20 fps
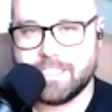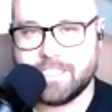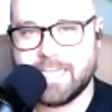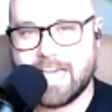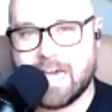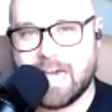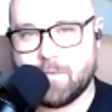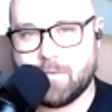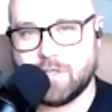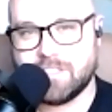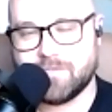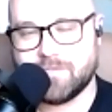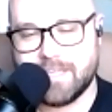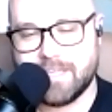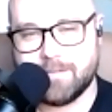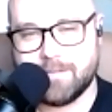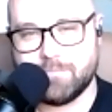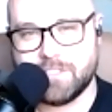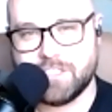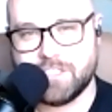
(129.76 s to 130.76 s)
a Cowboys
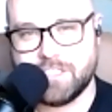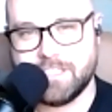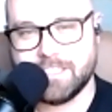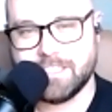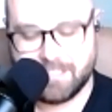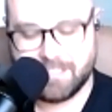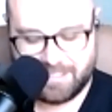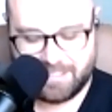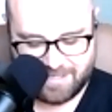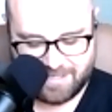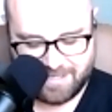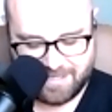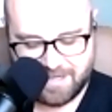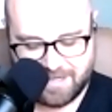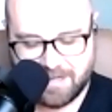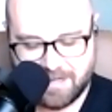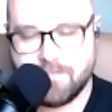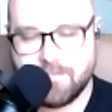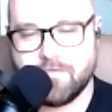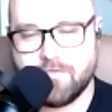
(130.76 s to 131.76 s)
fan, but she is
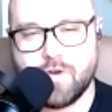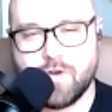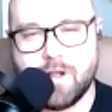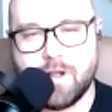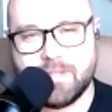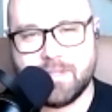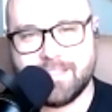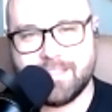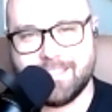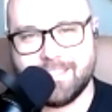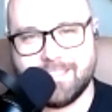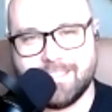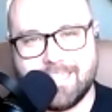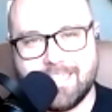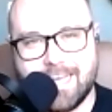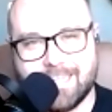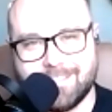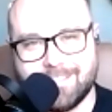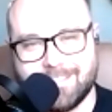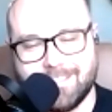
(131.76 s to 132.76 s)
from
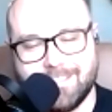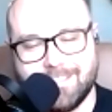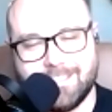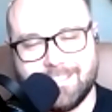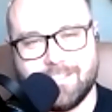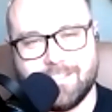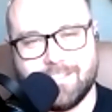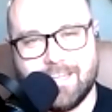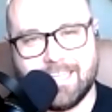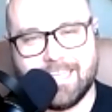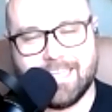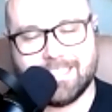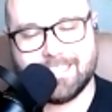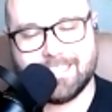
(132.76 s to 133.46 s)
Texas. So, I guess